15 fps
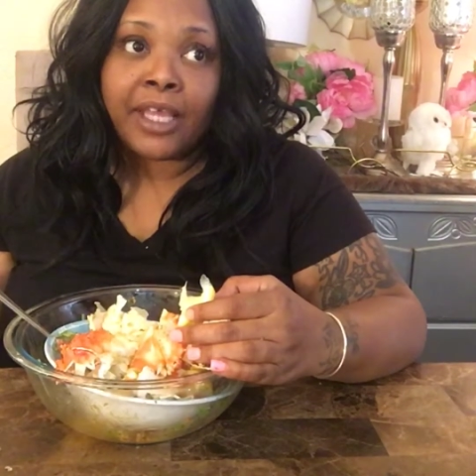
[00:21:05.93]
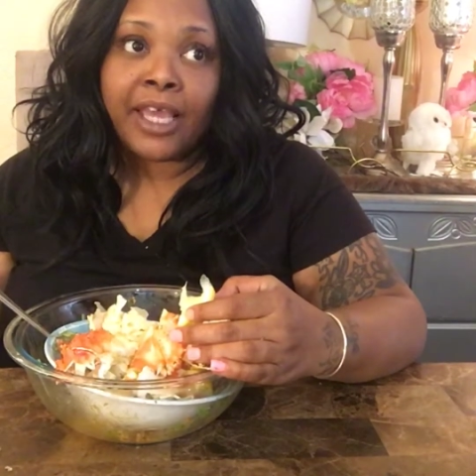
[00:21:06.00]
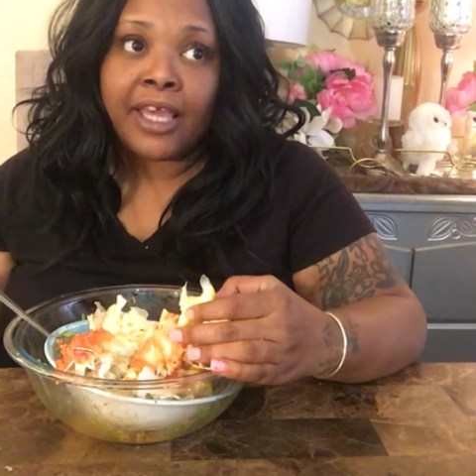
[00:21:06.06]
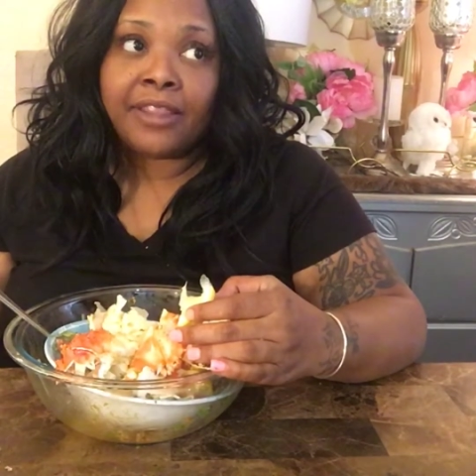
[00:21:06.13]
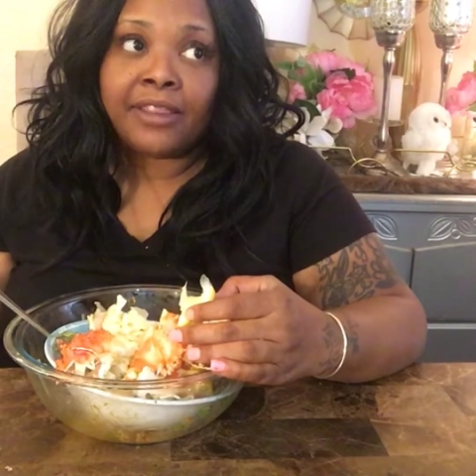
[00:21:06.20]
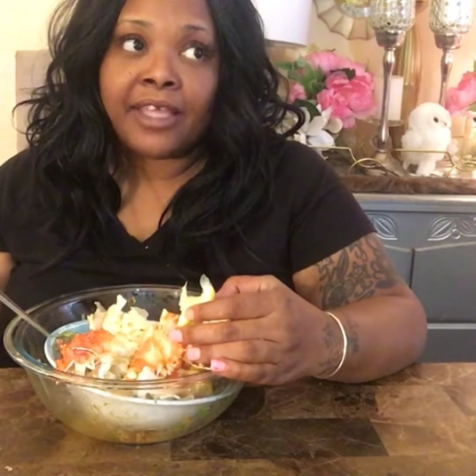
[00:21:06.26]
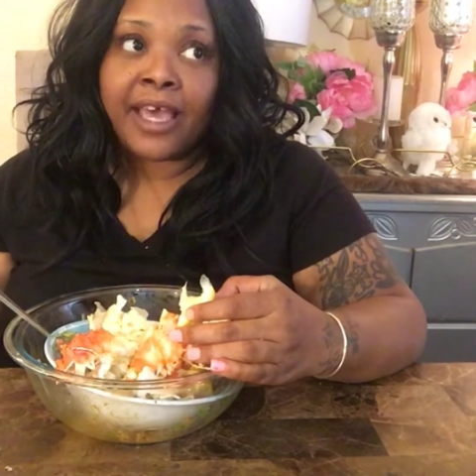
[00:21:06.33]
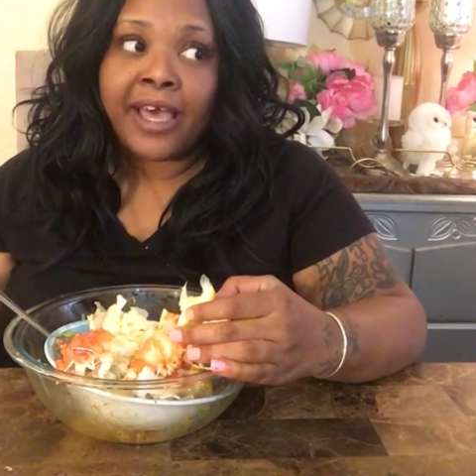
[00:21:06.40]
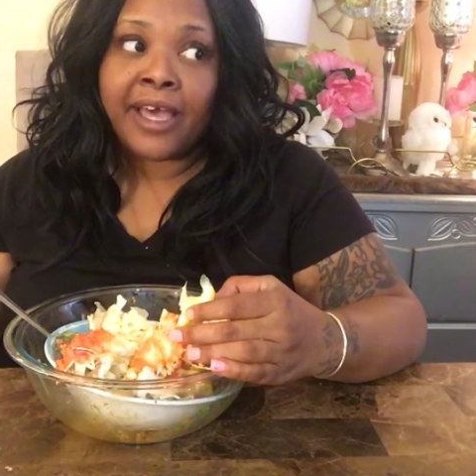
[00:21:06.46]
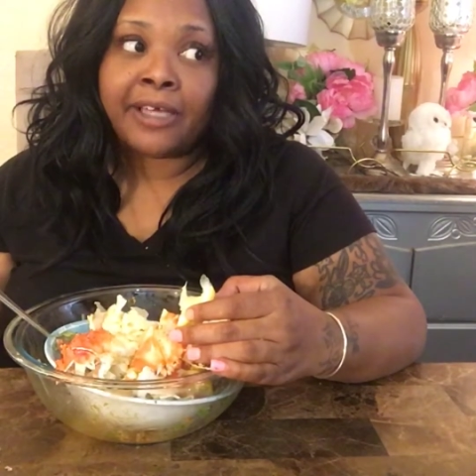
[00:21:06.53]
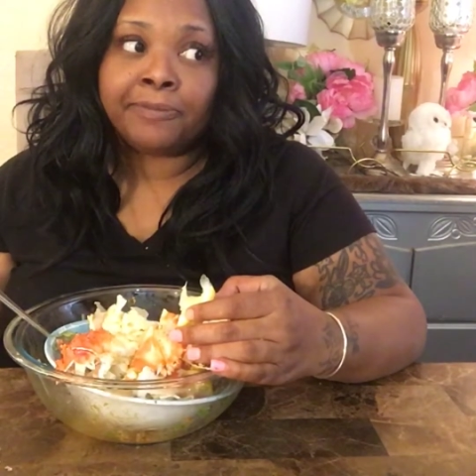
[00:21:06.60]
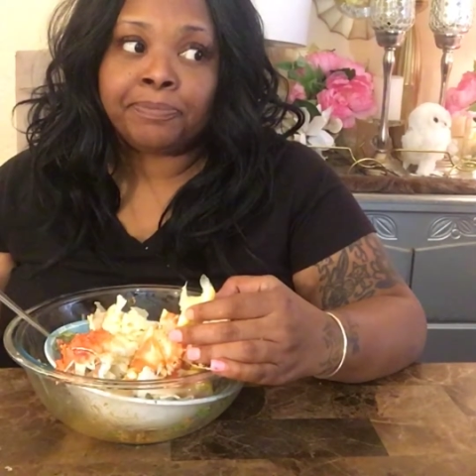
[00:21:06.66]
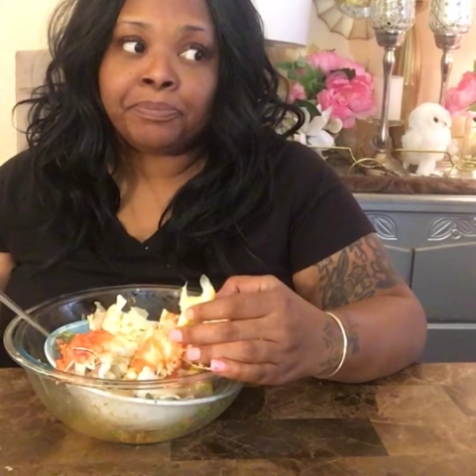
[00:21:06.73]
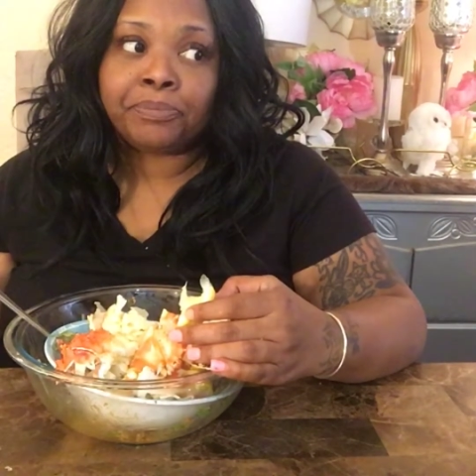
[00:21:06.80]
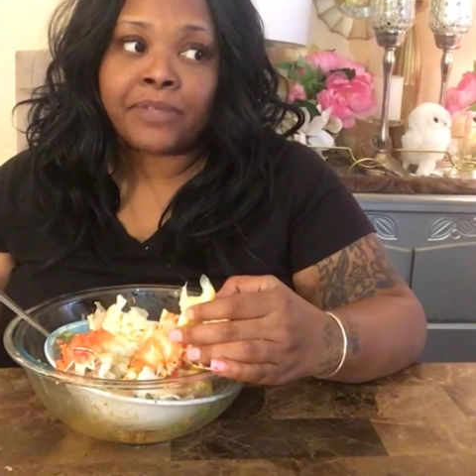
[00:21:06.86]
and
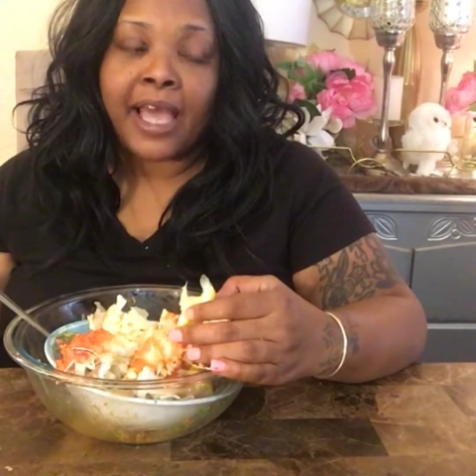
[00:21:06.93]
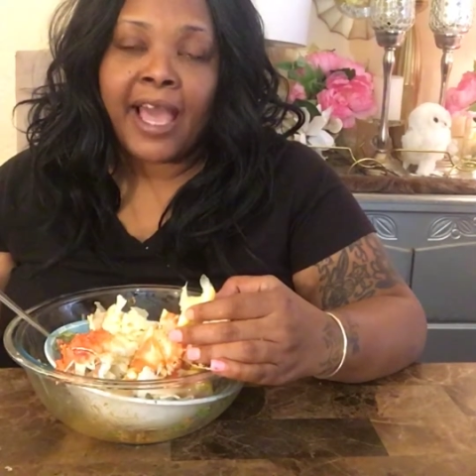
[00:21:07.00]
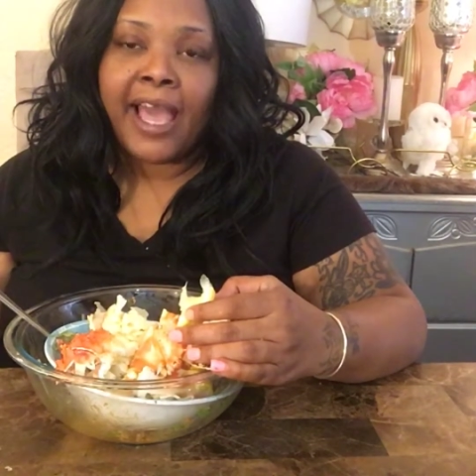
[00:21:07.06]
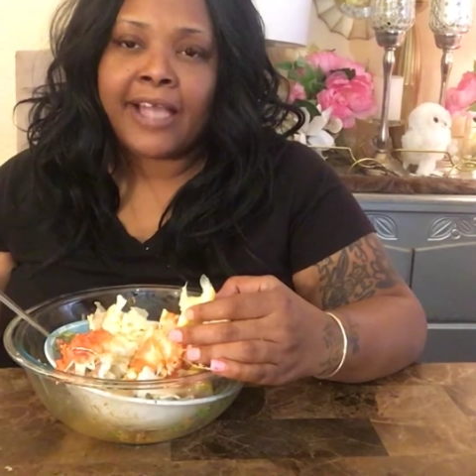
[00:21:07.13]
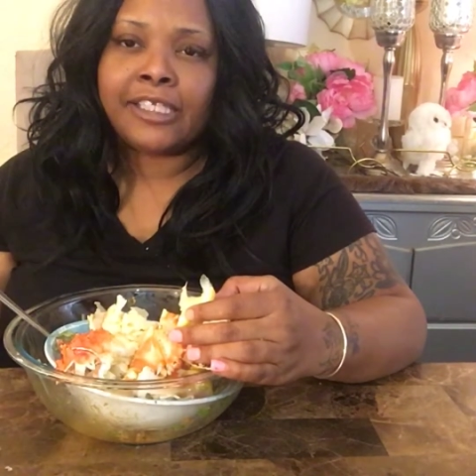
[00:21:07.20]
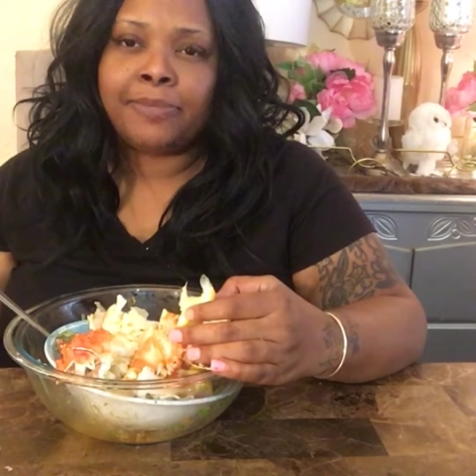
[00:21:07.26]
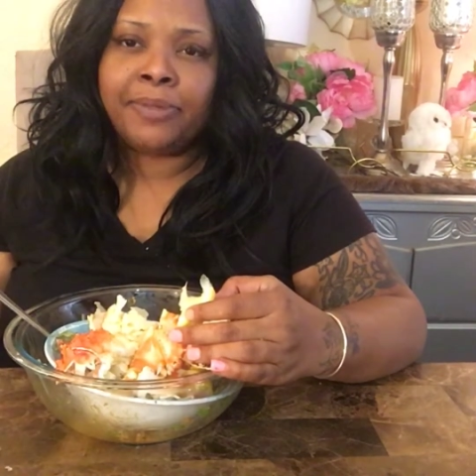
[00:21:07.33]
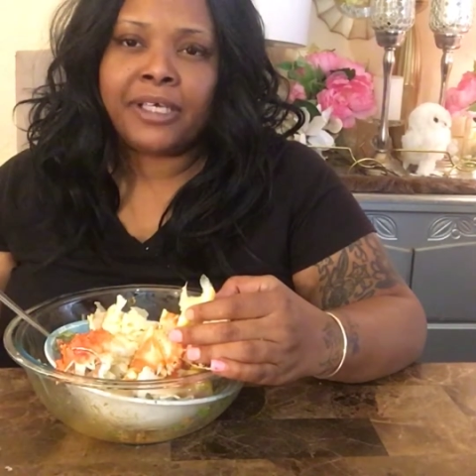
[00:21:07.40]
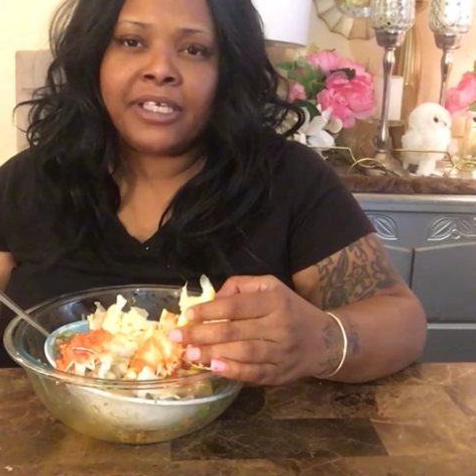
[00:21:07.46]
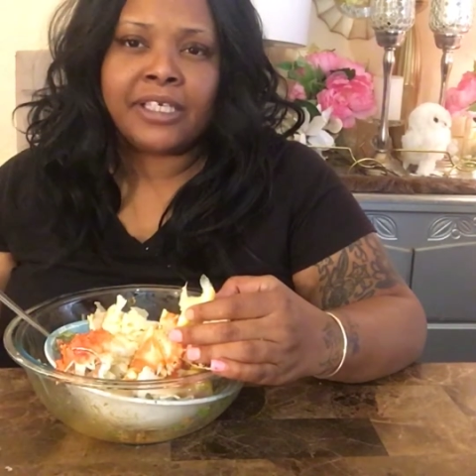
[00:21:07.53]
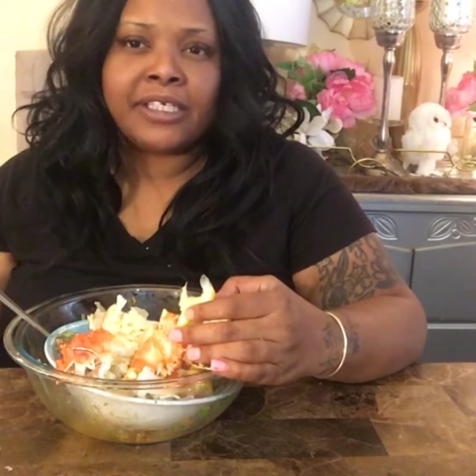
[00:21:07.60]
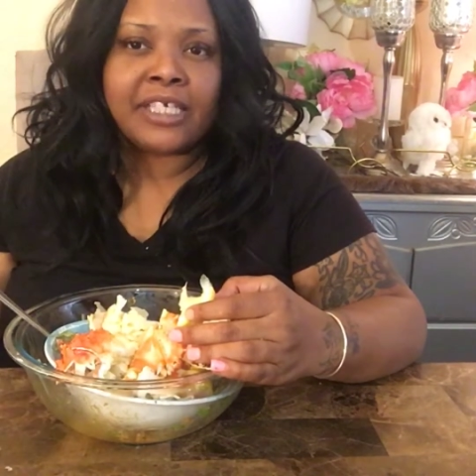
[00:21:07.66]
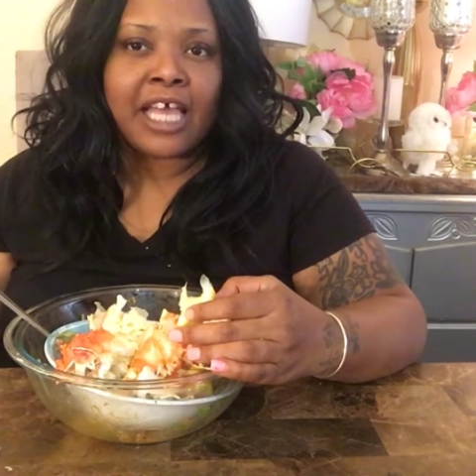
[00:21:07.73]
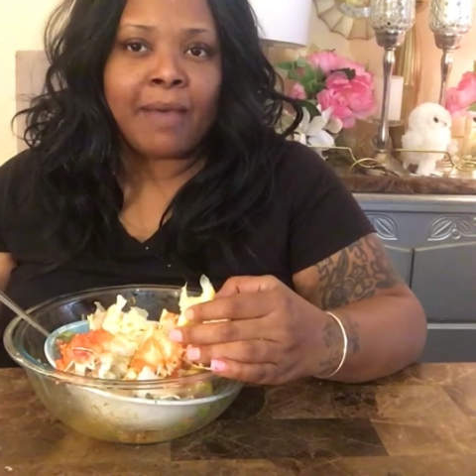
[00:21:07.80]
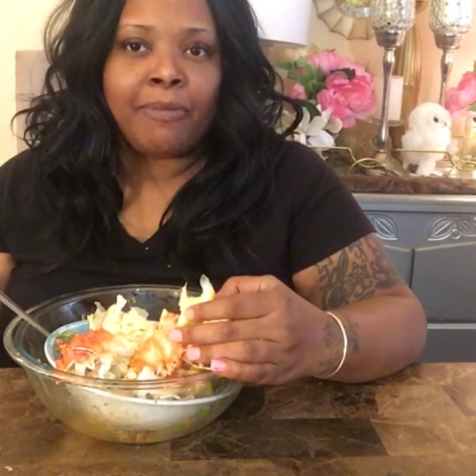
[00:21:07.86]
that I had to be an
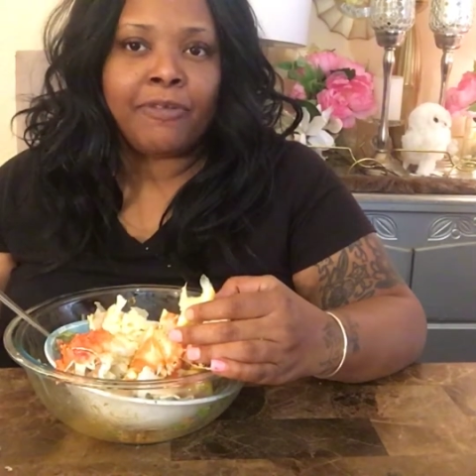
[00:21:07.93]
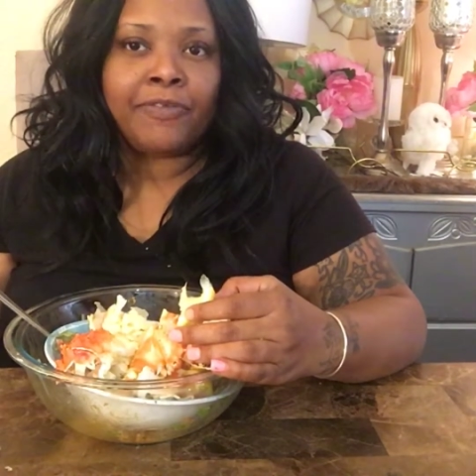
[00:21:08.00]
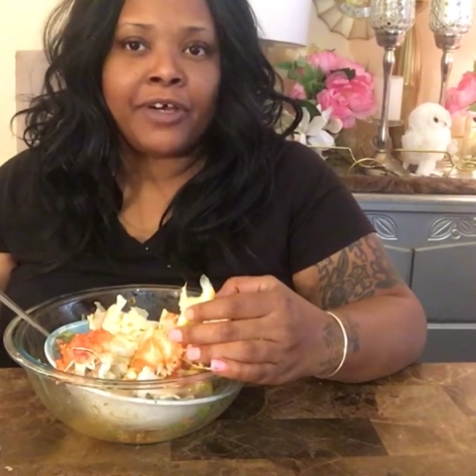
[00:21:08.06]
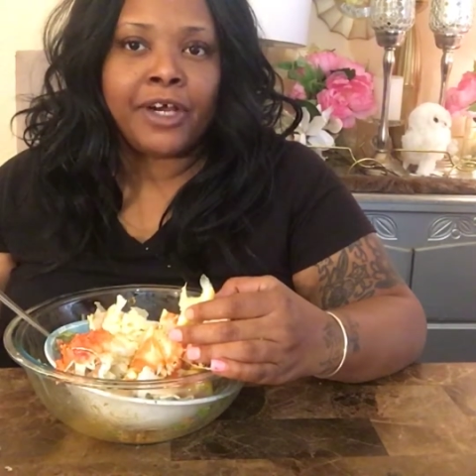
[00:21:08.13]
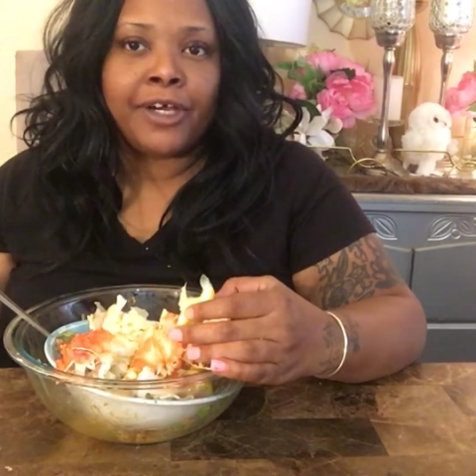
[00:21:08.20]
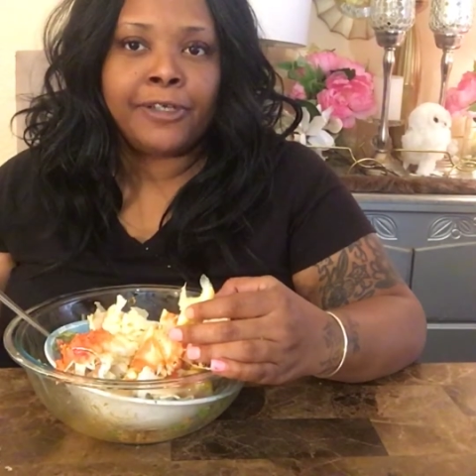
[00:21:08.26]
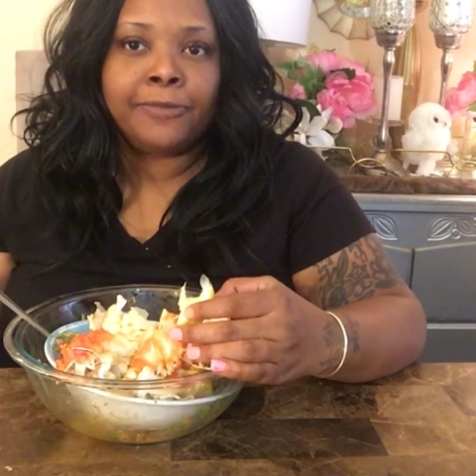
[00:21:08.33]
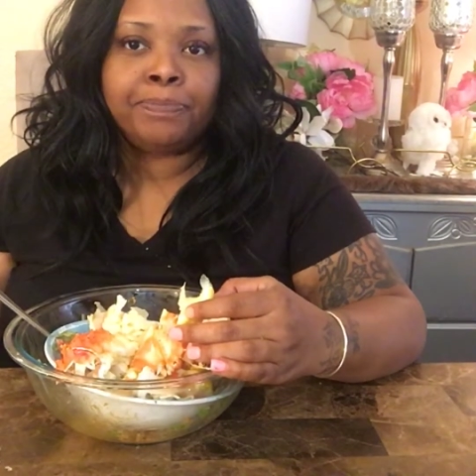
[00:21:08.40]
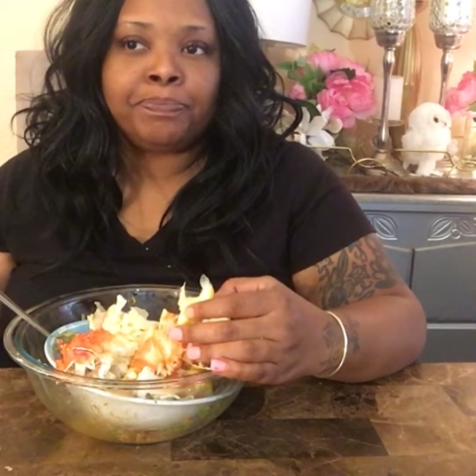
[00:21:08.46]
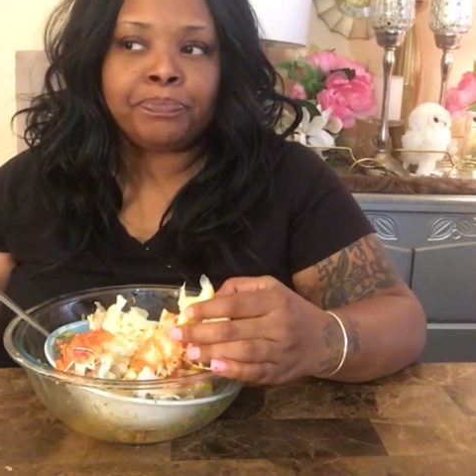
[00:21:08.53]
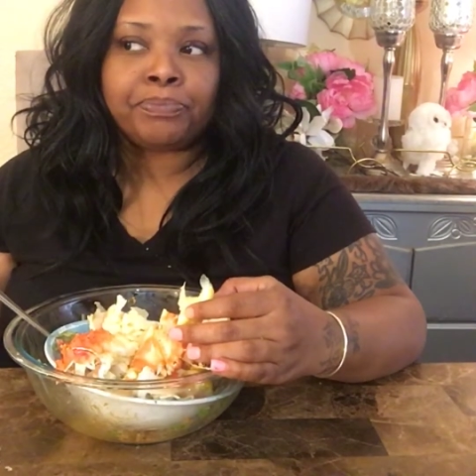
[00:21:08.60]
example for her.